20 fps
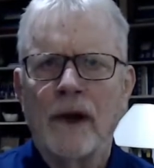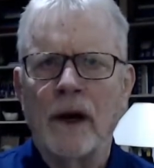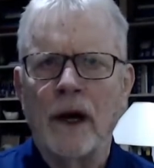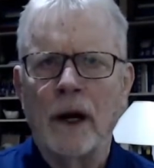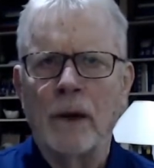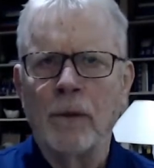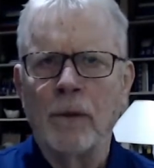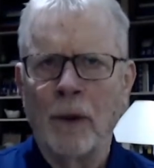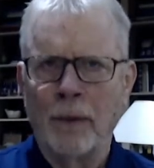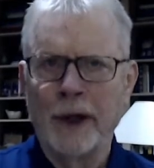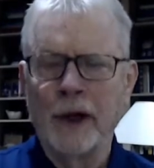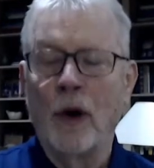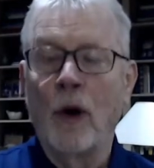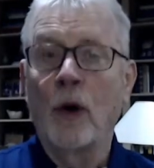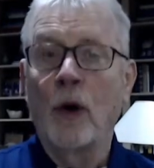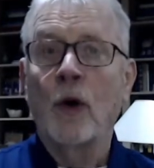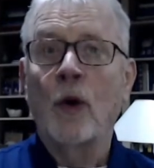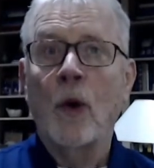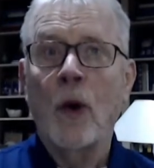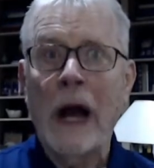what we call
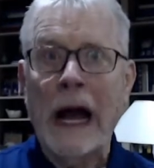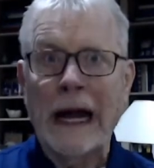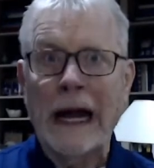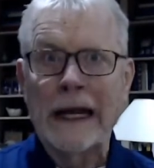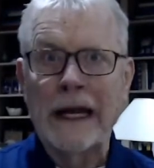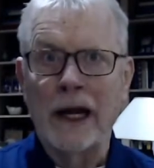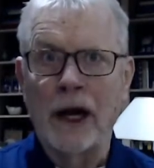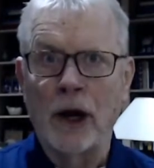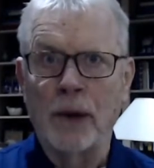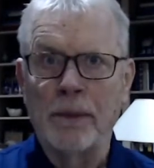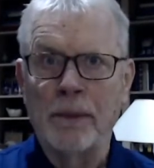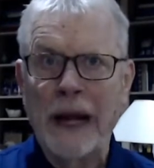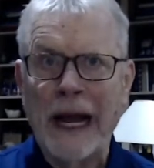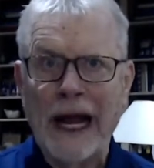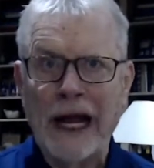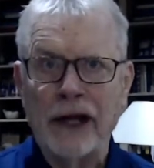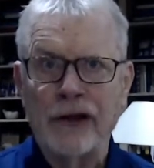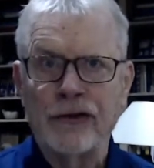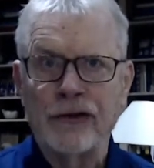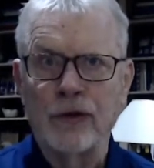cracking our
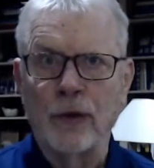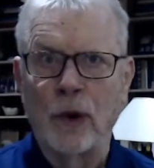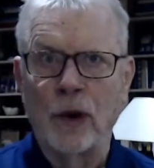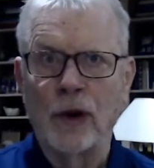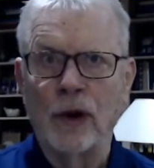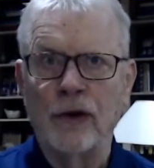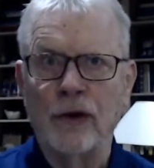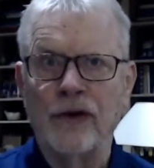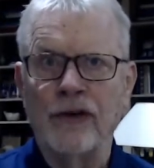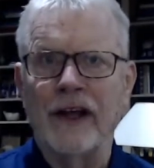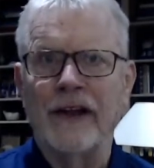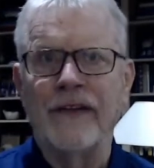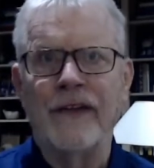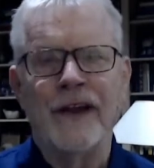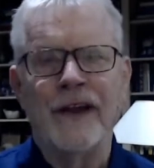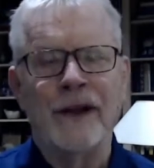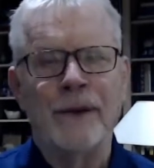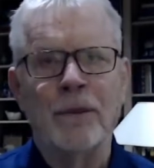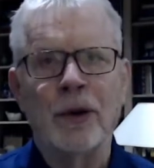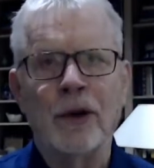passwords and
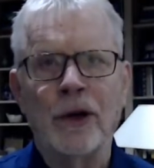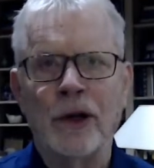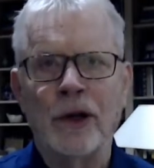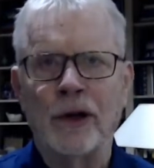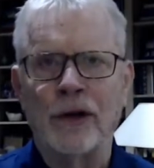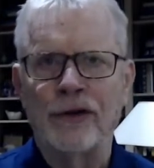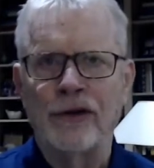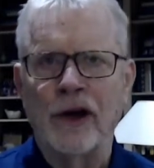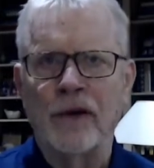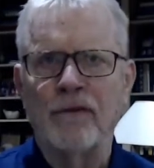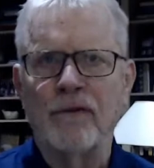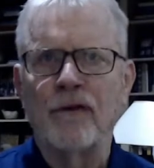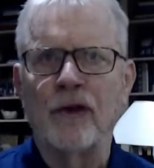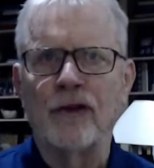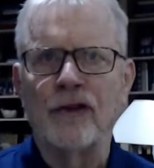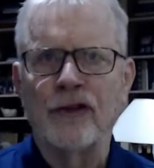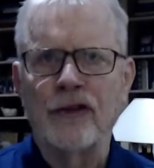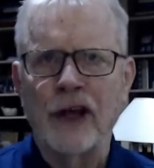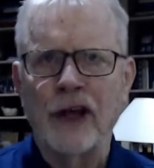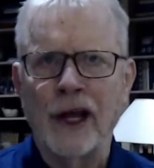then putting those up for
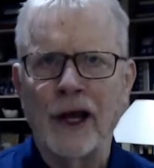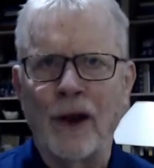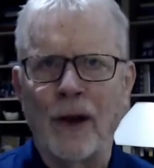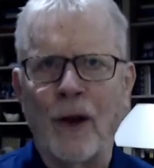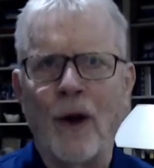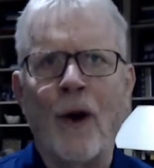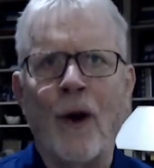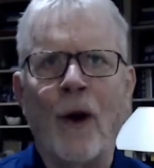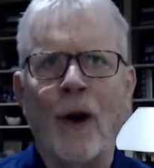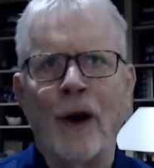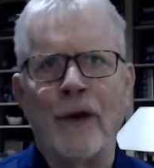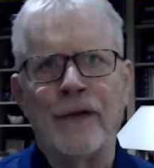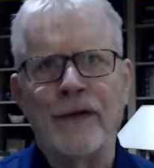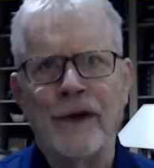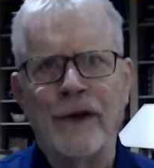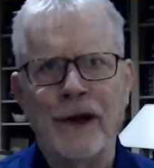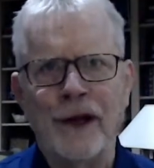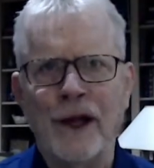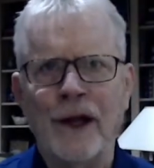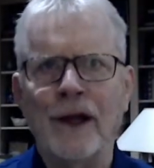sale on
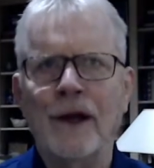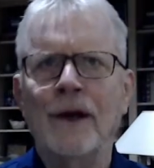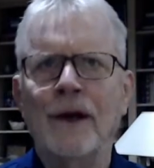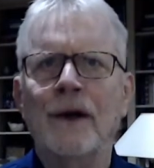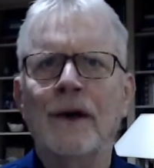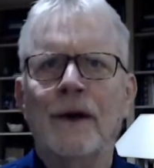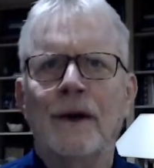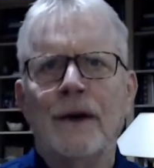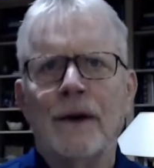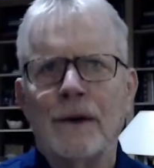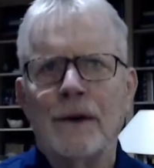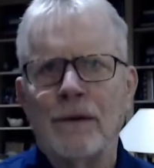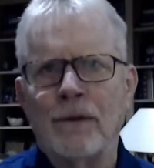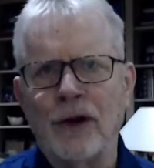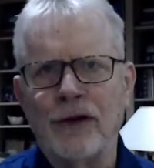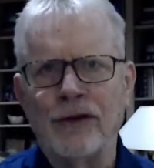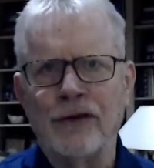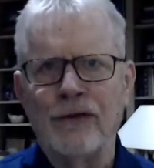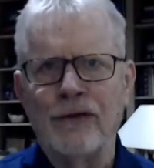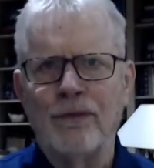
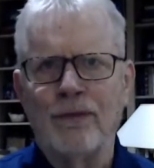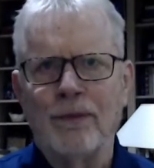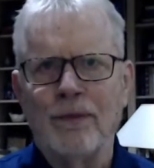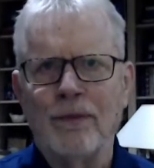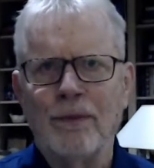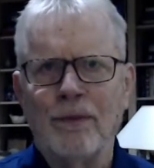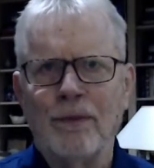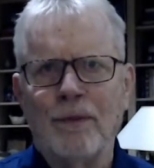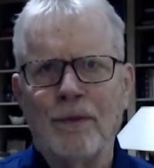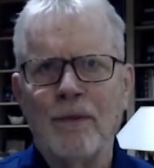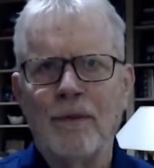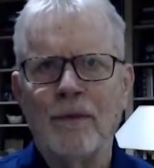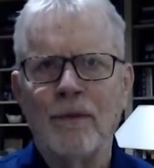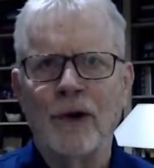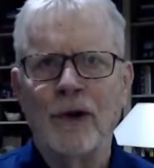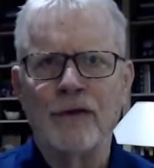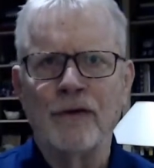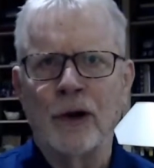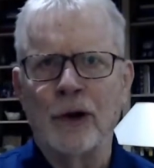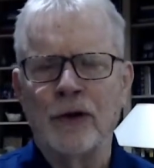what's
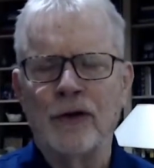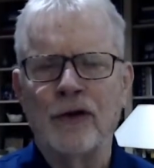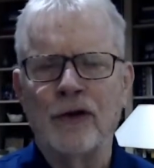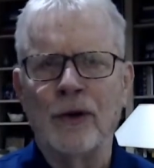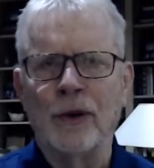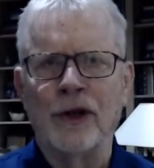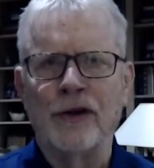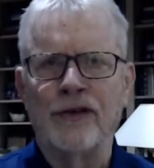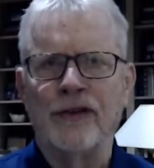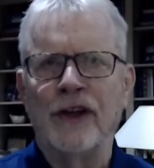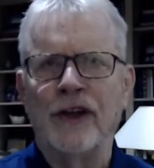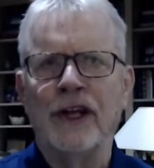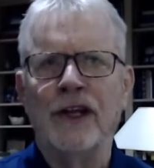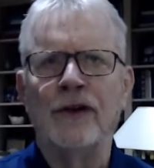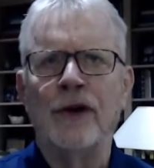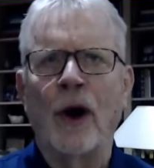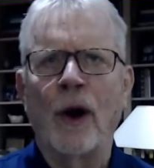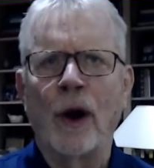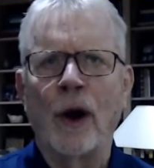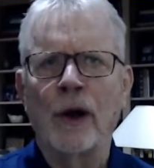referred to as the
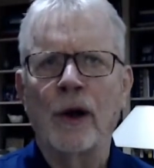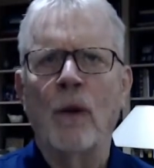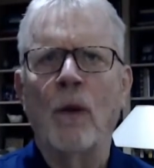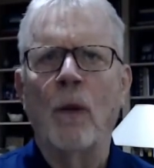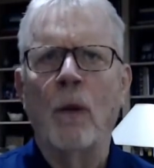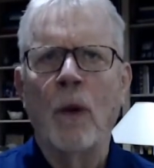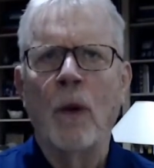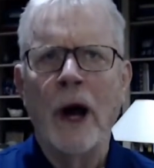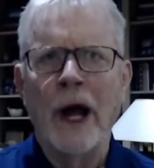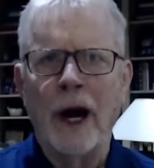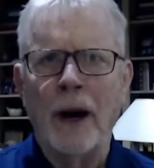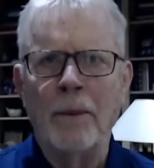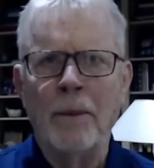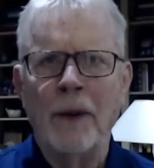dark web.